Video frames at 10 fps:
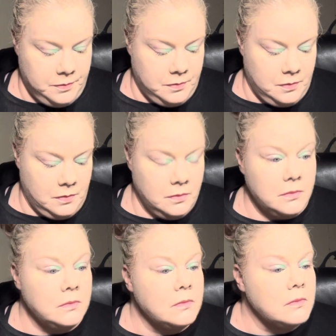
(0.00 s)

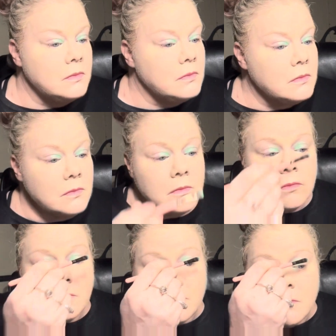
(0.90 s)
(silence)